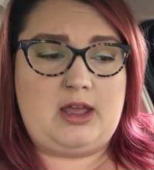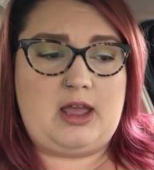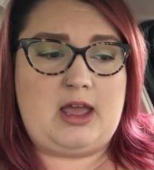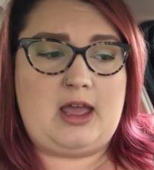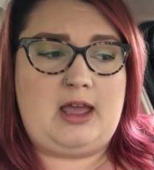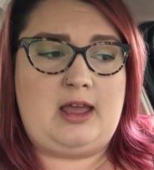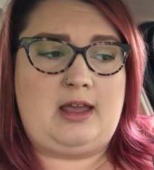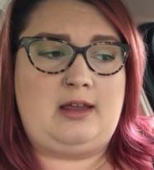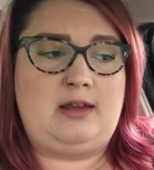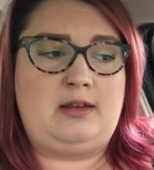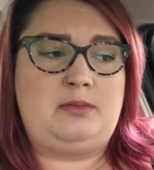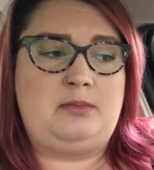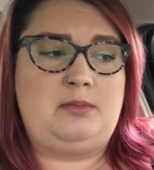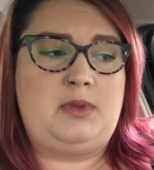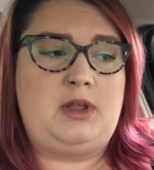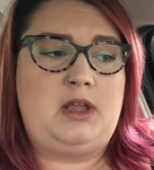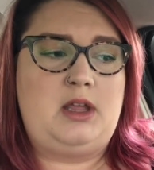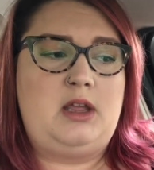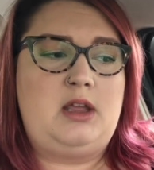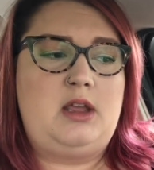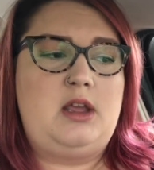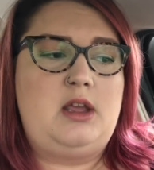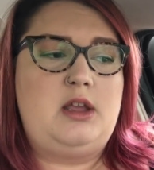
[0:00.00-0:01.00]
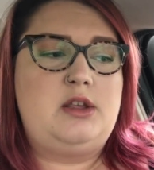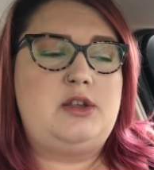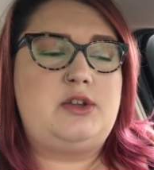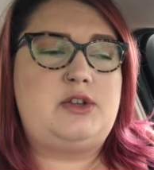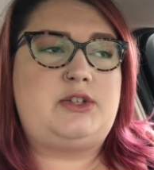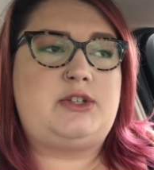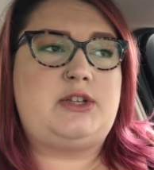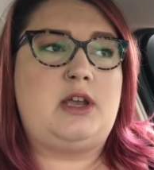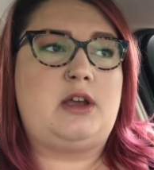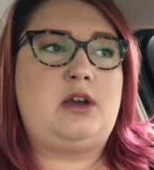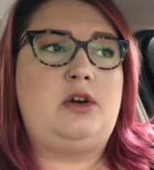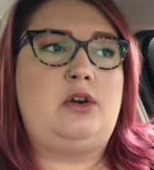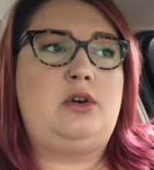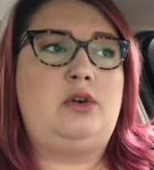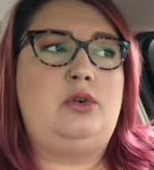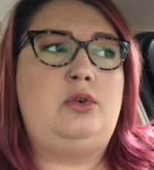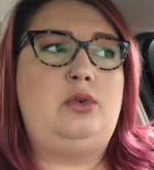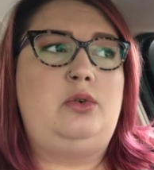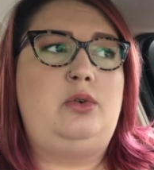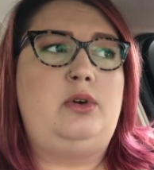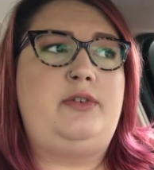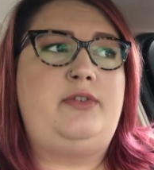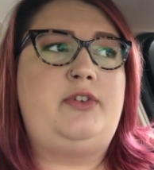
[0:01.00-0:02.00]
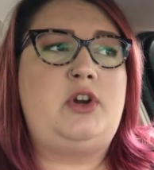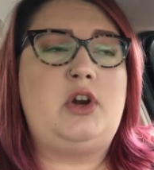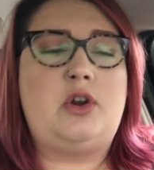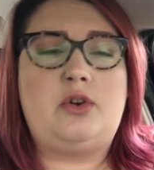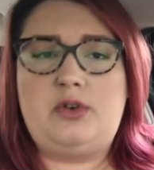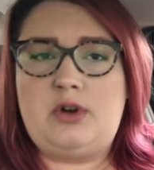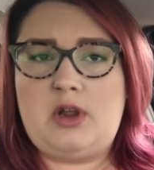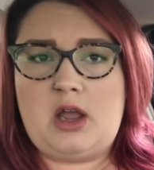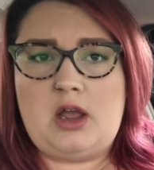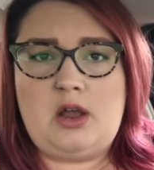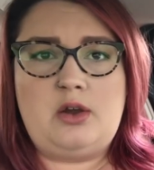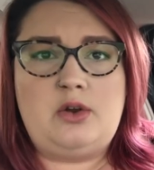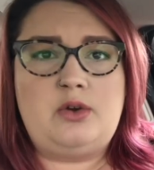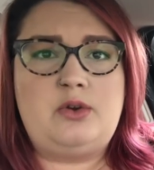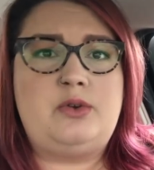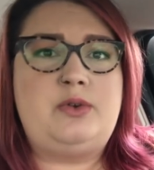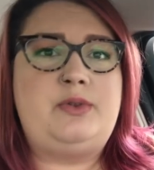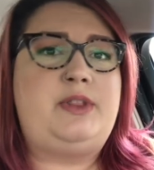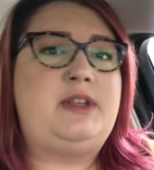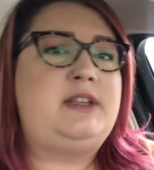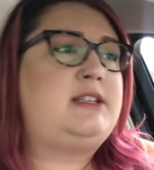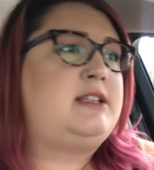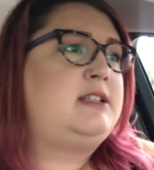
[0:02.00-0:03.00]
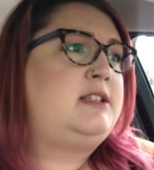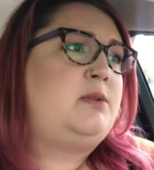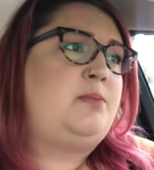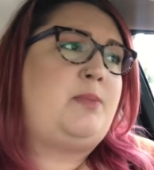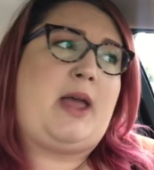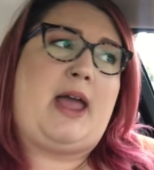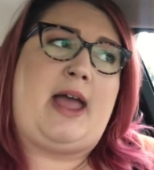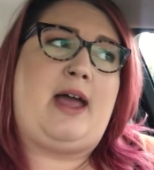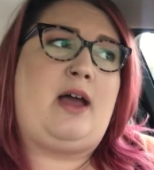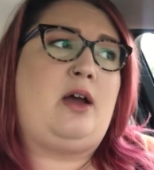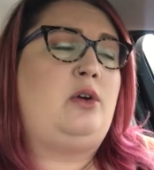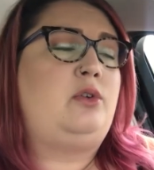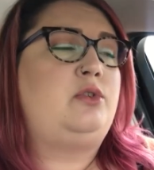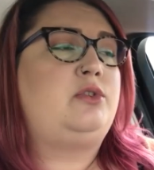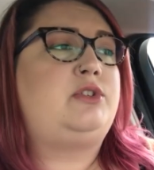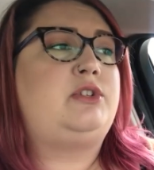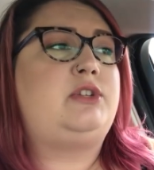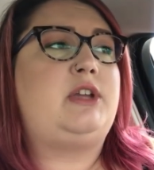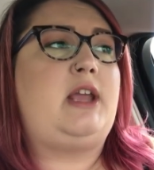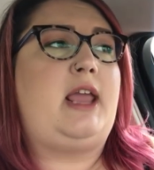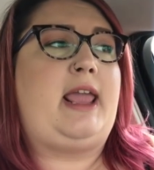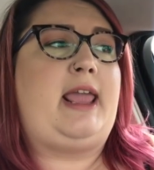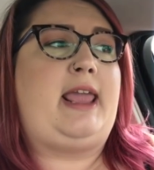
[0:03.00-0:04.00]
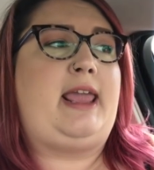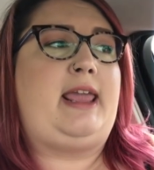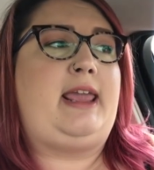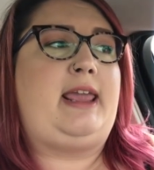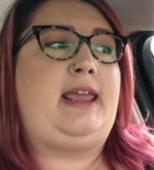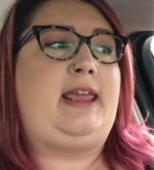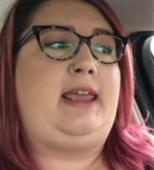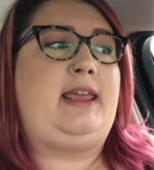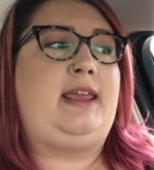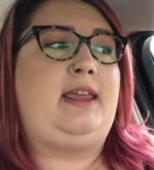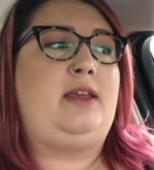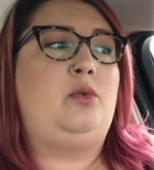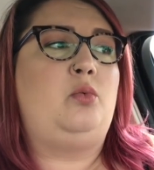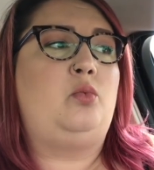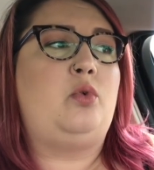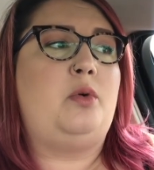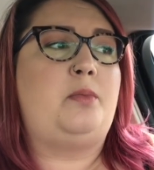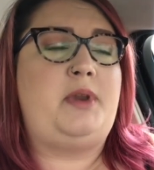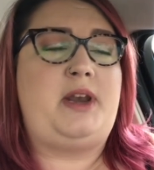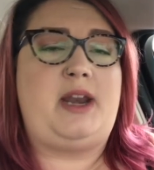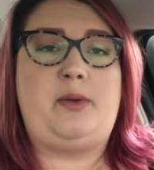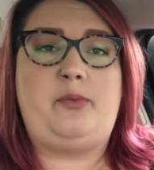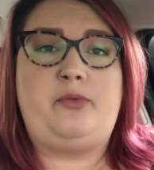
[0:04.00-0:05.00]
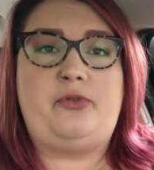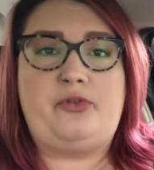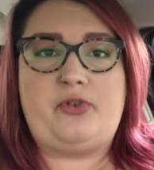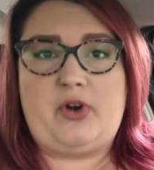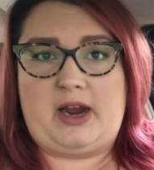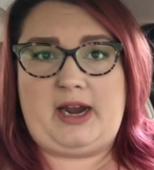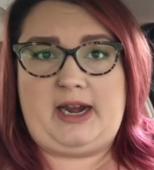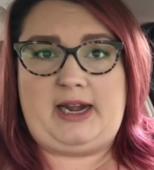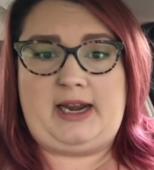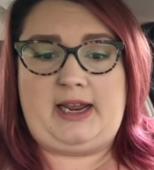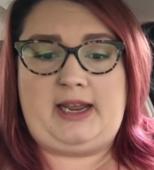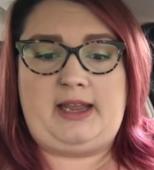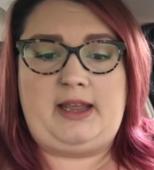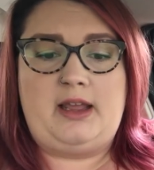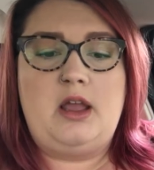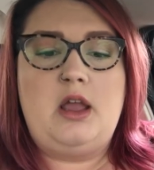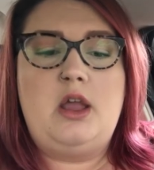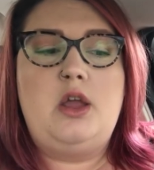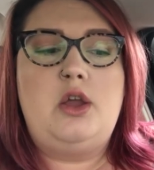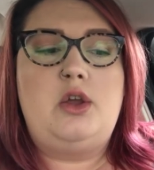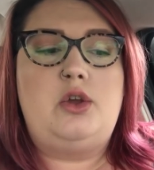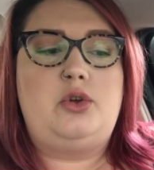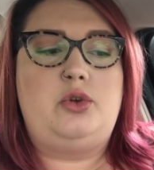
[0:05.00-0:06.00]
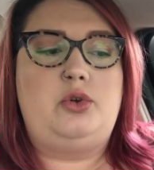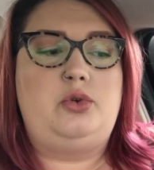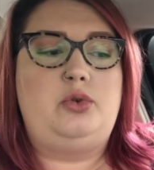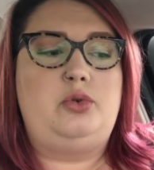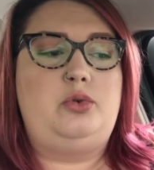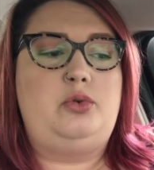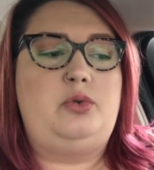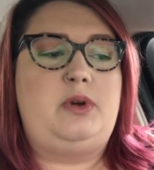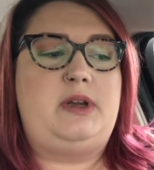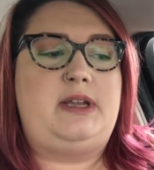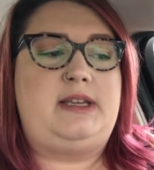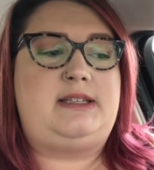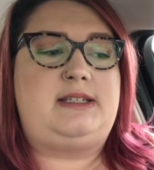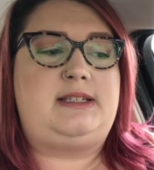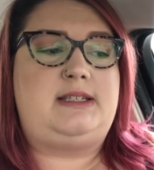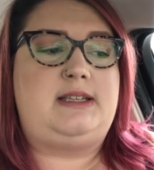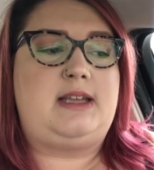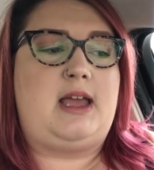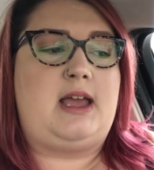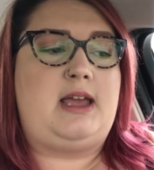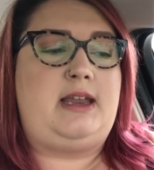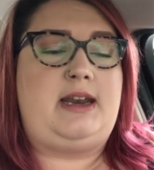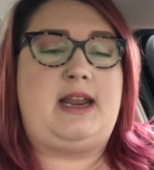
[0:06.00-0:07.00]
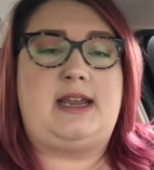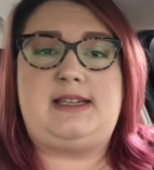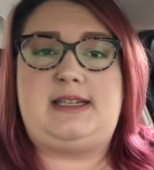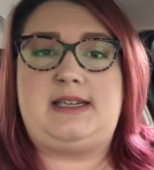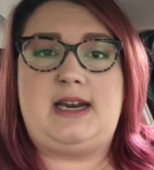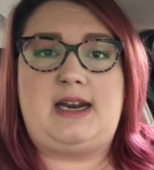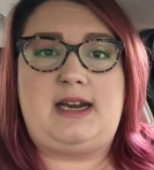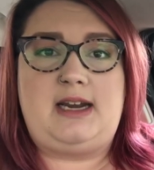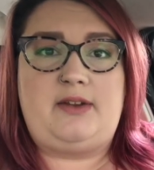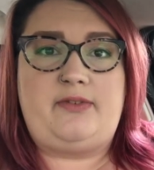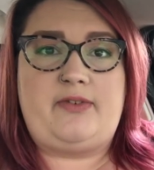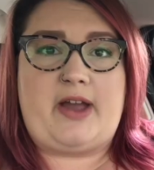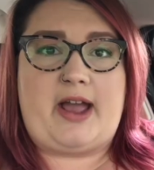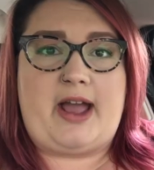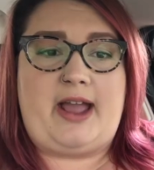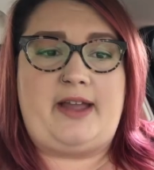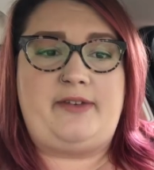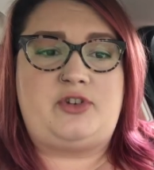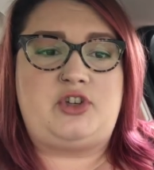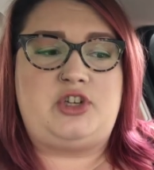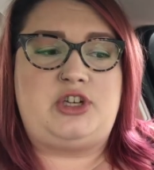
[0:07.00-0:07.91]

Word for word: Um, so if you don't know, this is about a woman named Franny who it's uh, 1995.